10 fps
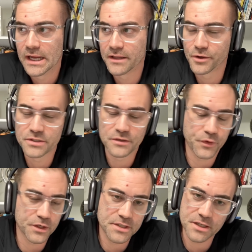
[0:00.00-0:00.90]
Those
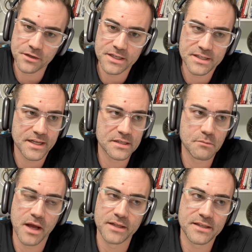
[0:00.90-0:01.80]
first 36
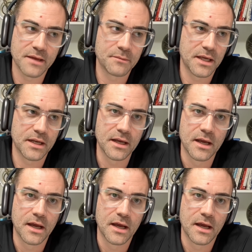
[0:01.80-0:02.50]
months, I mean,